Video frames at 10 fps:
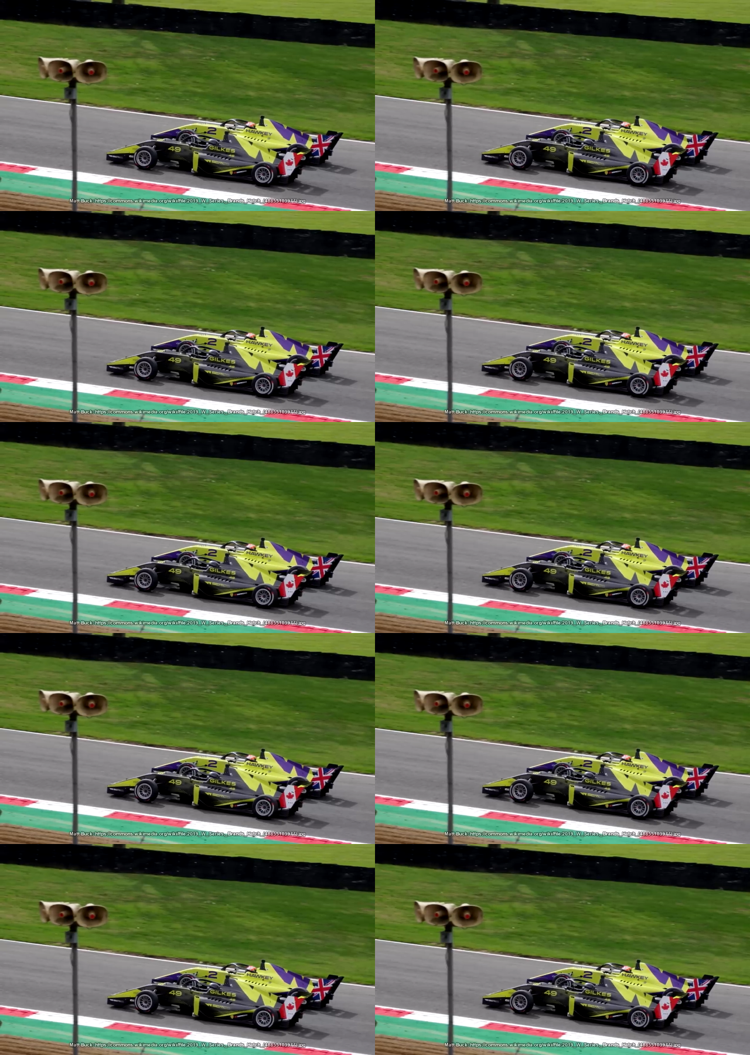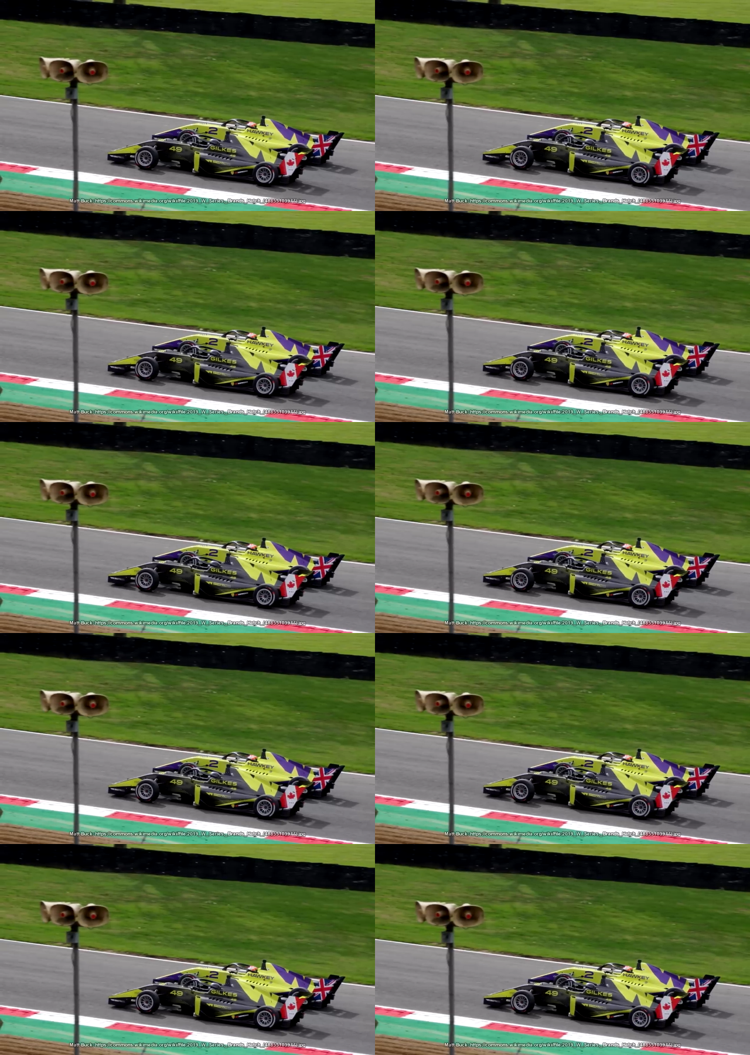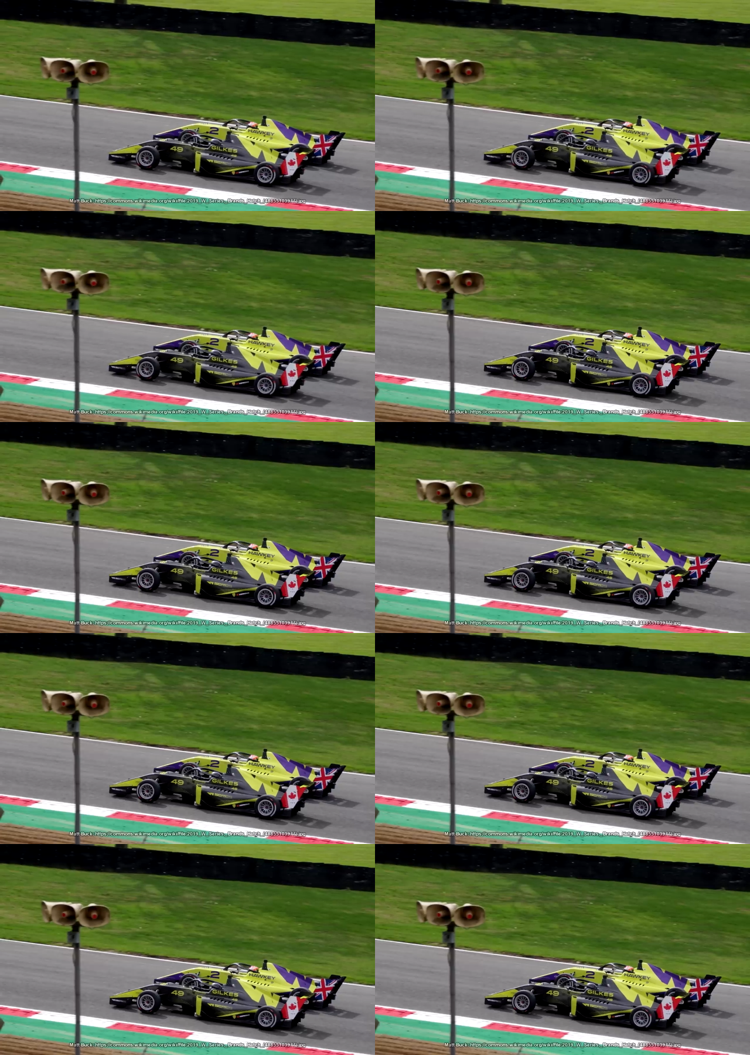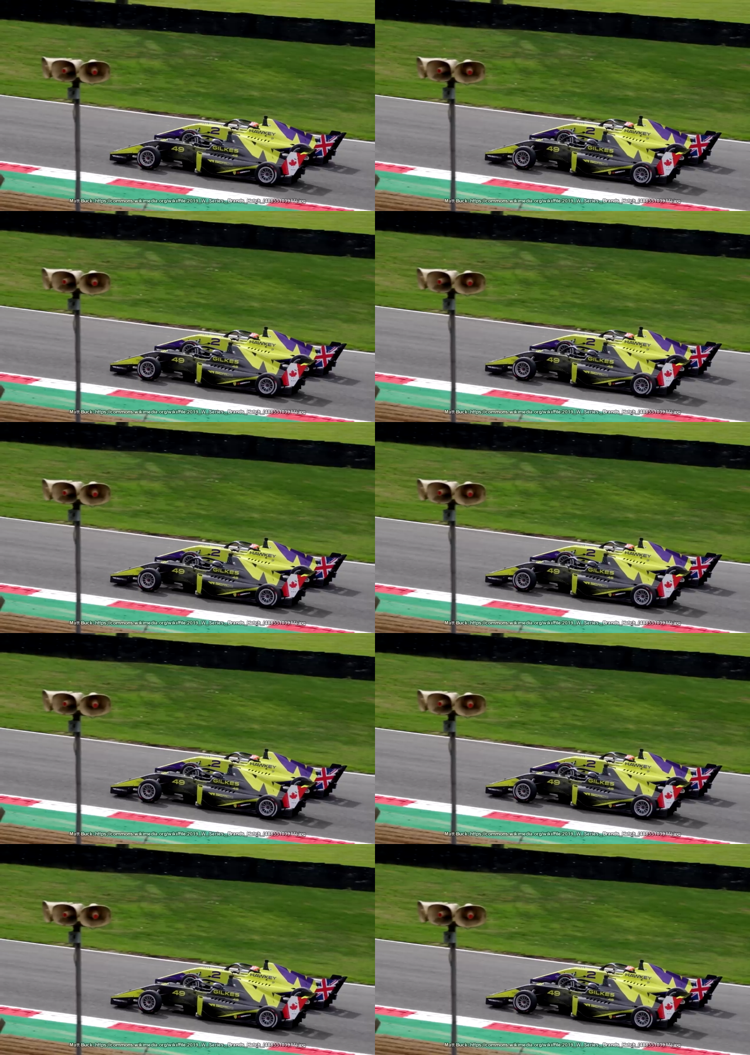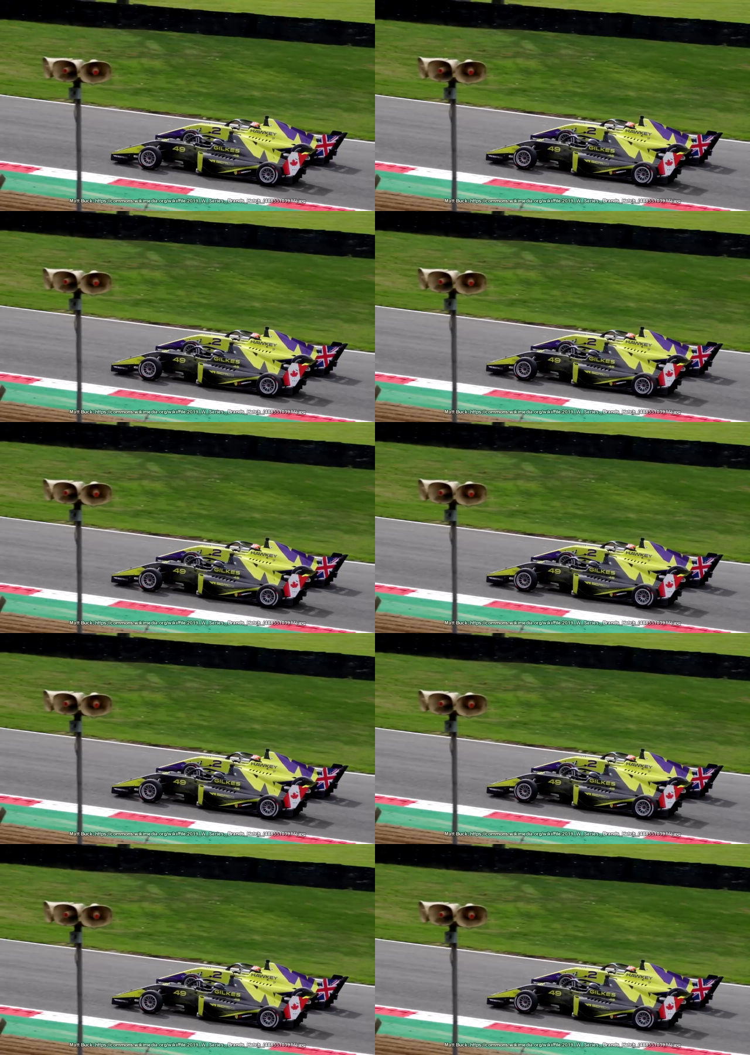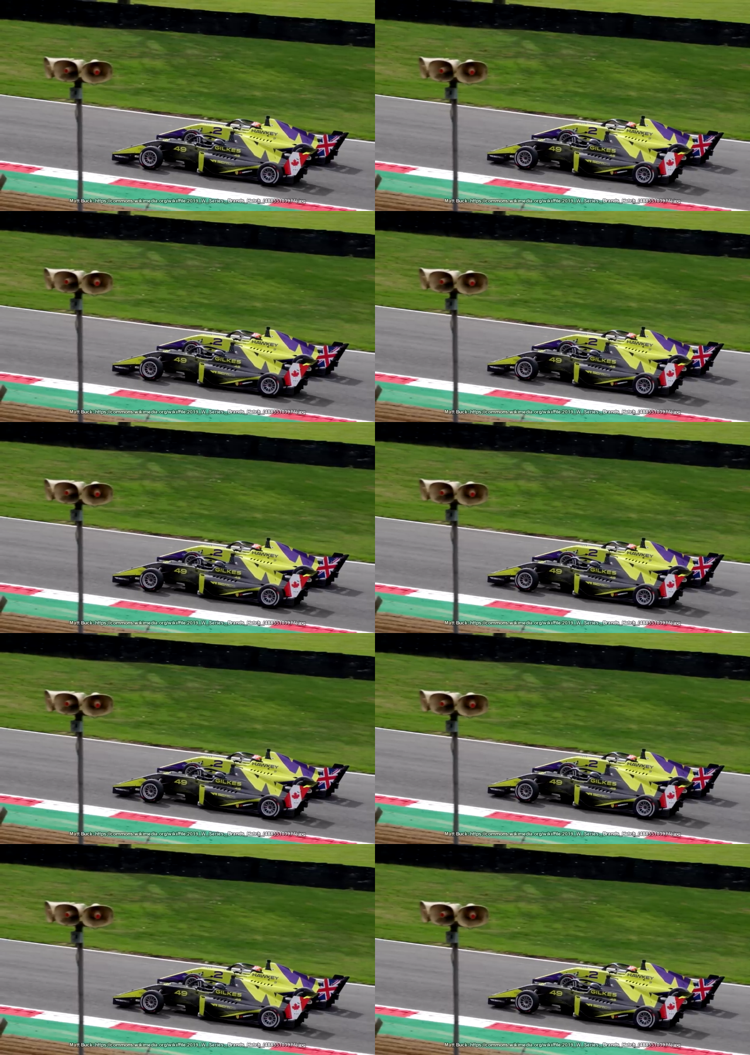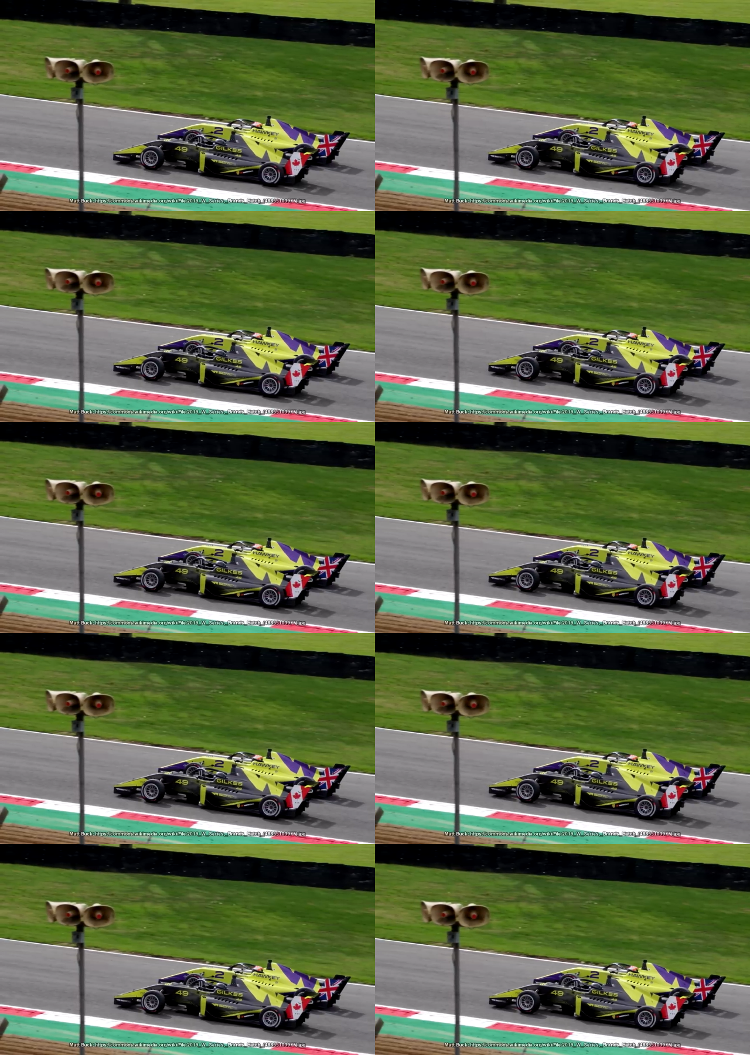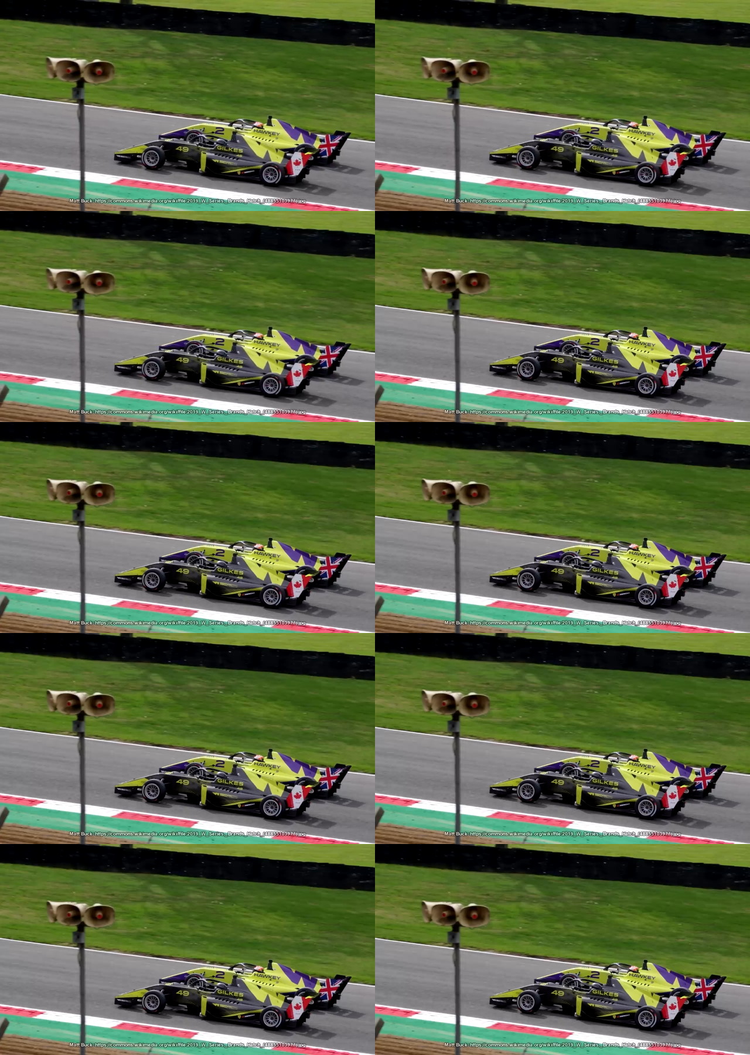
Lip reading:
Nobody's mouth can be seen.